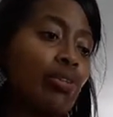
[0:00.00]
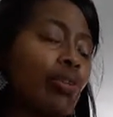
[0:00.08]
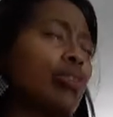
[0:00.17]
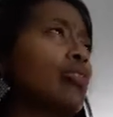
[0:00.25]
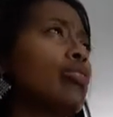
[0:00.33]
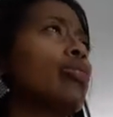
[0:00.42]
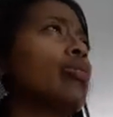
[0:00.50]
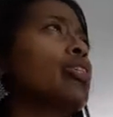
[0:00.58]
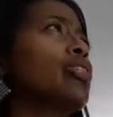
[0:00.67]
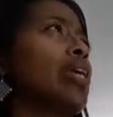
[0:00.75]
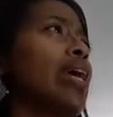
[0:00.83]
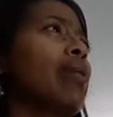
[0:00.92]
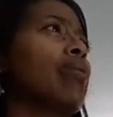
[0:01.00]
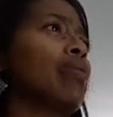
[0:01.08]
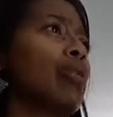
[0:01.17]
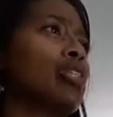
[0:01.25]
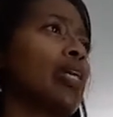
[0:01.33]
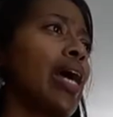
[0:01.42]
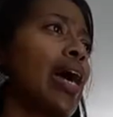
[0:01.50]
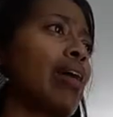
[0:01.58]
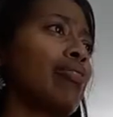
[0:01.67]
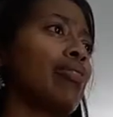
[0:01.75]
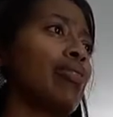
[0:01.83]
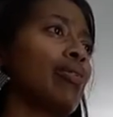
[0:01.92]
Do what you can with what you
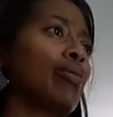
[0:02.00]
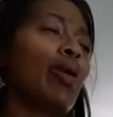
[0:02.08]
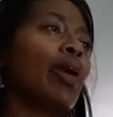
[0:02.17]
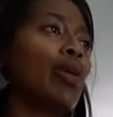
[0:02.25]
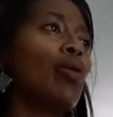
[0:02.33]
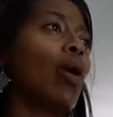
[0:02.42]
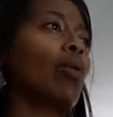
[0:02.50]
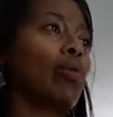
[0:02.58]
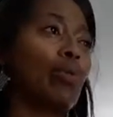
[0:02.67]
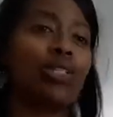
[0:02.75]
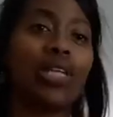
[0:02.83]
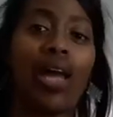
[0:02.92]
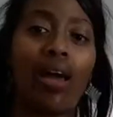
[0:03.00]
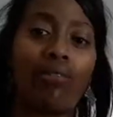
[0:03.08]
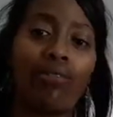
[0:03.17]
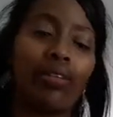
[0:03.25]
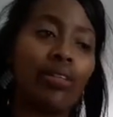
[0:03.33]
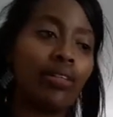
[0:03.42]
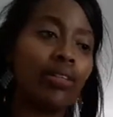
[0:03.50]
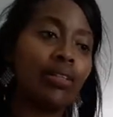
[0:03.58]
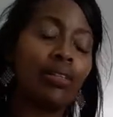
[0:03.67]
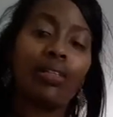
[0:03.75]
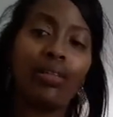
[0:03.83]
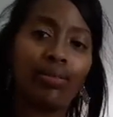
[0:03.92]
have, where you are with what you have.
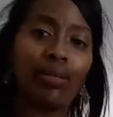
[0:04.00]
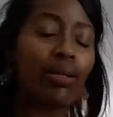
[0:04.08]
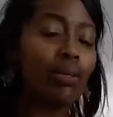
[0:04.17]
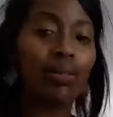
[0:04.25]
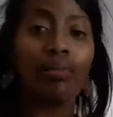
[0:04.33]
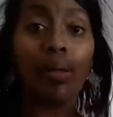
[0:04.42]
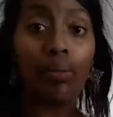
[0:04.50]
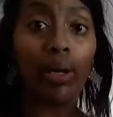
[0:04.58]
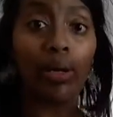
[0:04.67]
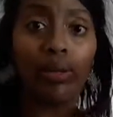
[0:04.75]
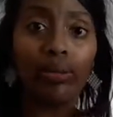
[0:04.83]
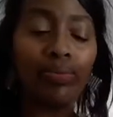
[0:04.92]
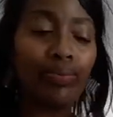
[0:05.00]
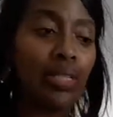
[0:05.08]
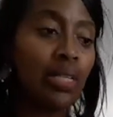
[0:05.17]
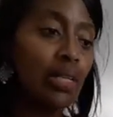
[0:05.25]
That's my motto.